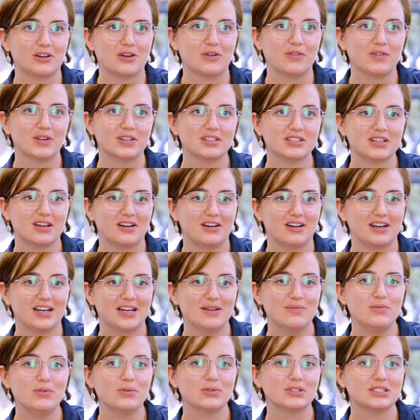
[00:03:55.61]
over
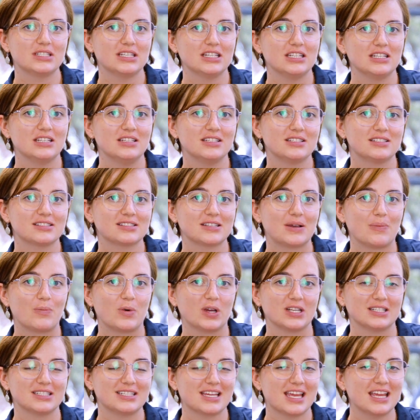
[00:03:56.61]
time, or did
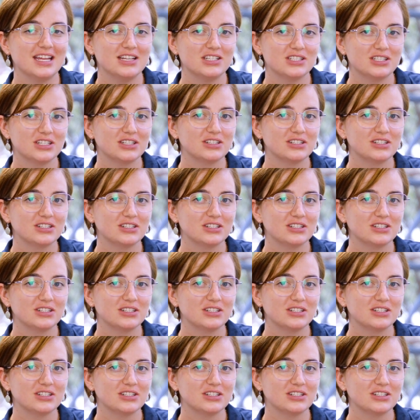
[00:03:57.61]
someone teach